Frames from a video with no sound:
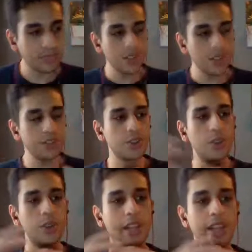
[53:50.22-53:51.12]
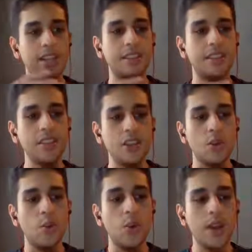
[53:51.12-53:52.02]
so like
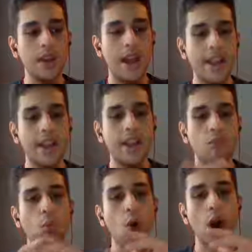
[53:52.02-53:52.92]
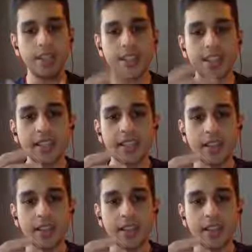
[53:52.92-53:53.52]
what I kind of wanted